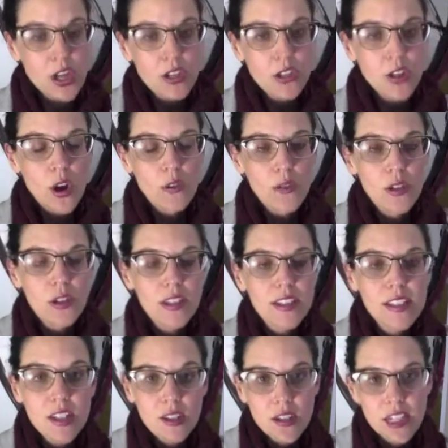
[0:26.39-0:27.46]
So if you're
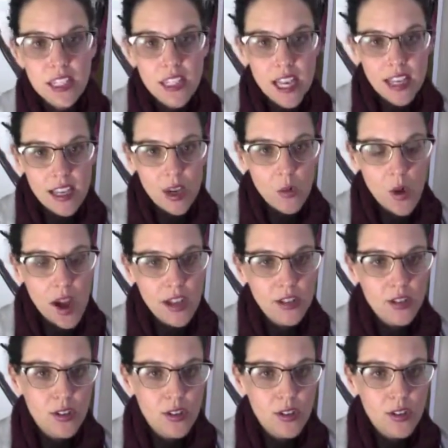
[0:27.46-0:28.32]
considering taking one,